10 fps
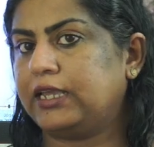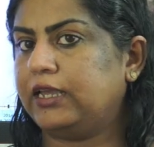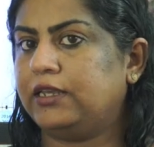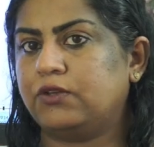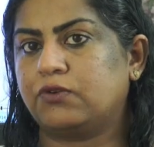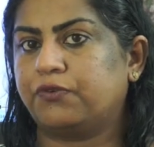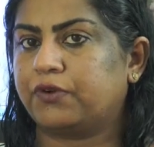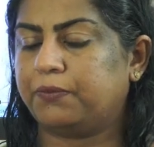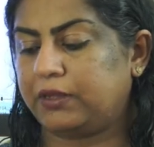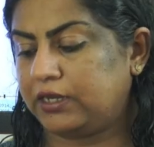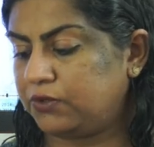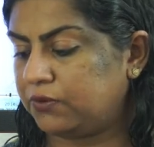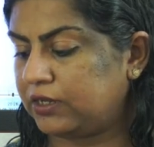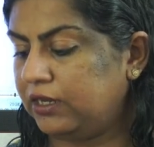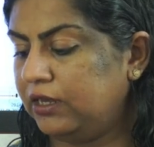Any two from that you
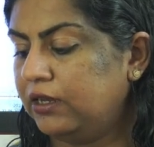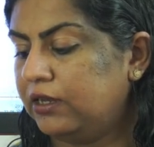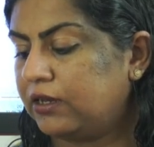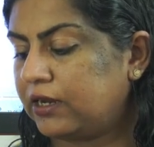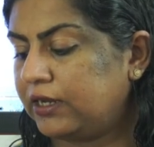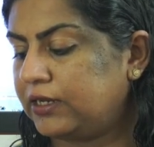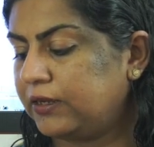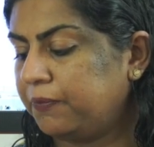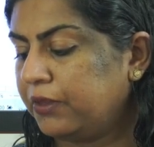can write.